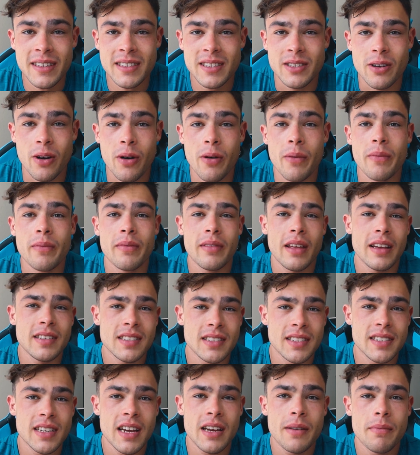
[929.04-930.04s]
So as
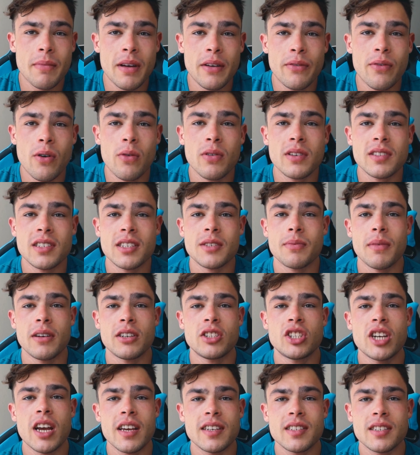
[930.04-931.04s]
I said, main focus is my
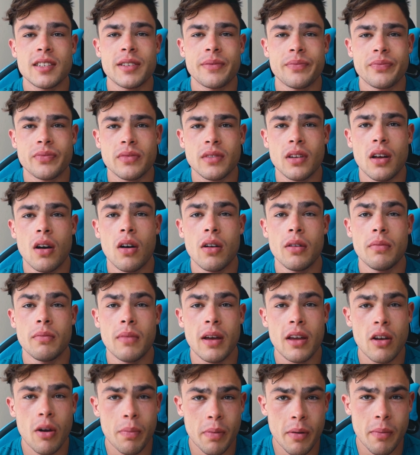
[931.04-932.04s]
chest, on
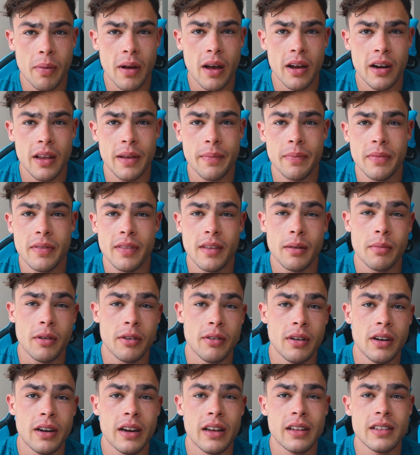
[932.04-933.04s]
my upper body, then my
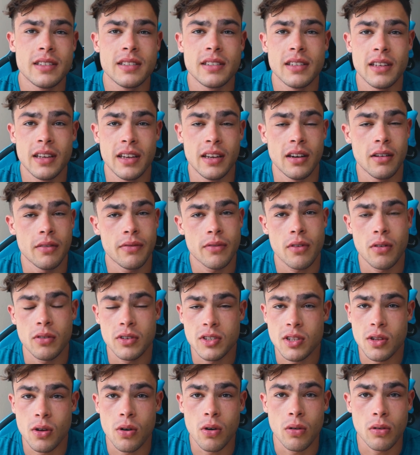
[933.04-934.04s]
rear delts, and of
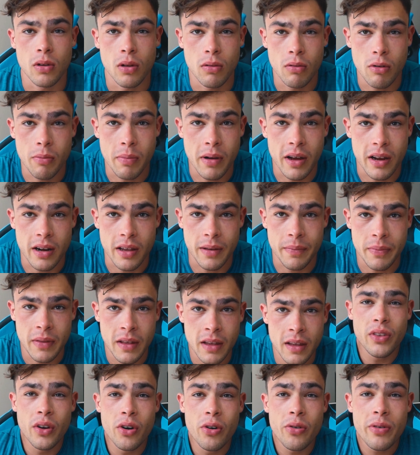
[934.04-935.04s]
course the whole lower body.
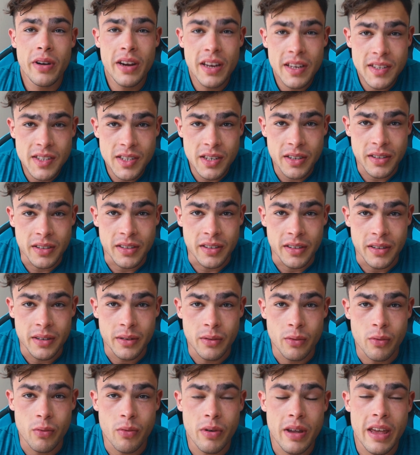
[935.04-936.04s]
The reason
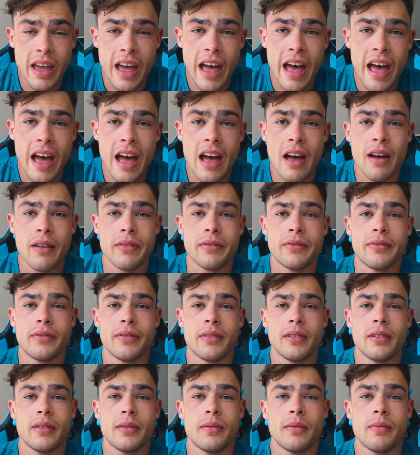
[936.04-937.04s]
we have
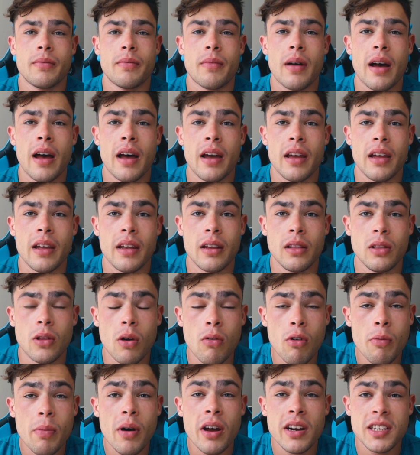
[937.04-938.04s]
my
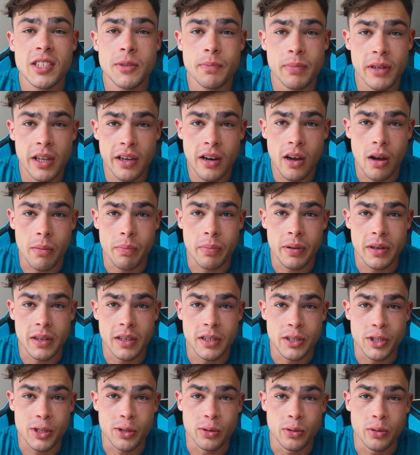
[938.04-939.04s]
lower body split up
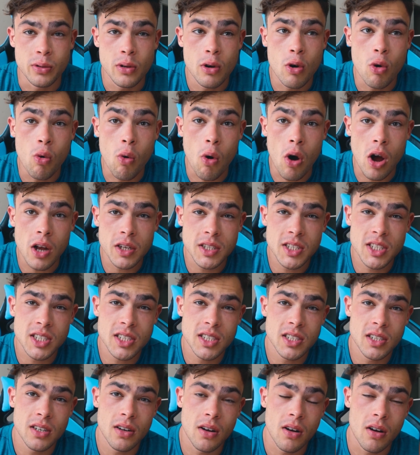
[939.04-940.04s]
into
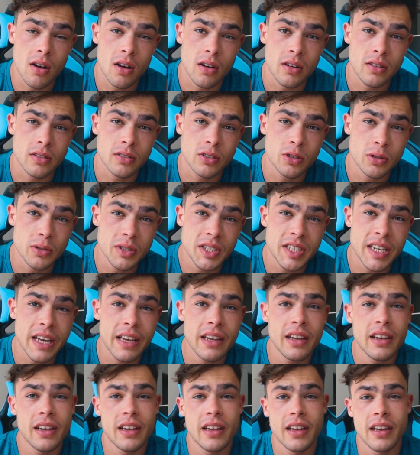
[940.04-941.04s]
quads on
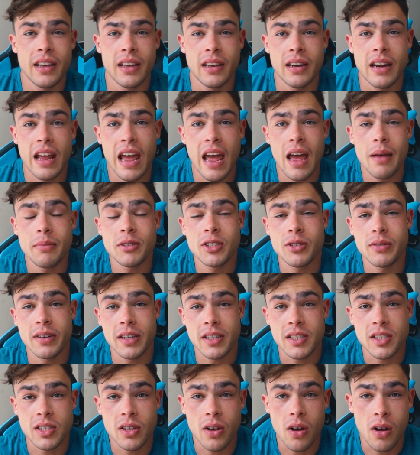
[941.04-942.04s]
Tuesday and
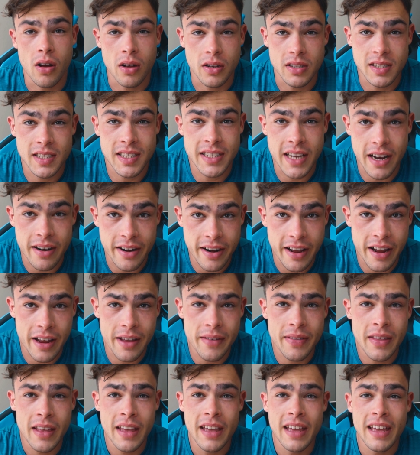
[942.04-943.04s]
hamstrings on
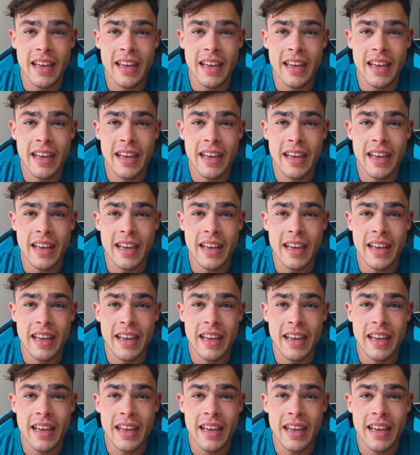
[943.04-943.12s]
Saturday